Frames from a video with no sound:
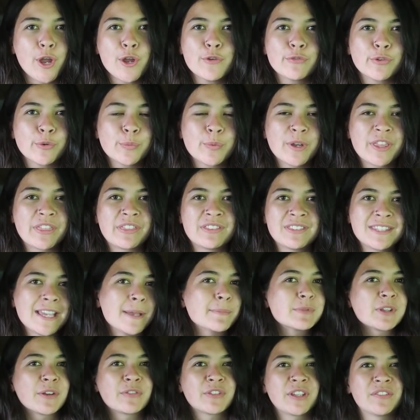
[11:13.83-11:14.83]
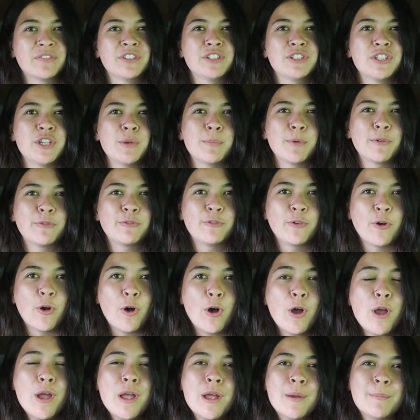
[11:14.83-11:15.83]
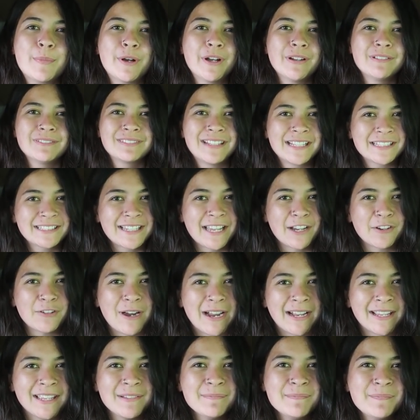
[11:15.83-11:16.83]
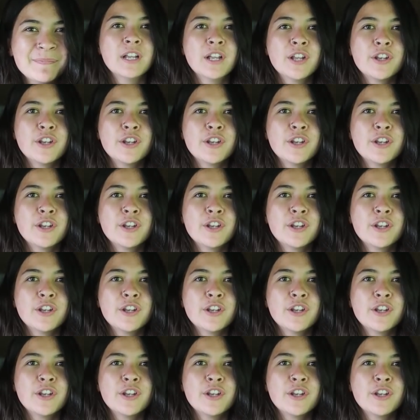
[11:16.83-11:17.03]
over with tips I've given to you before, but let's get cracking.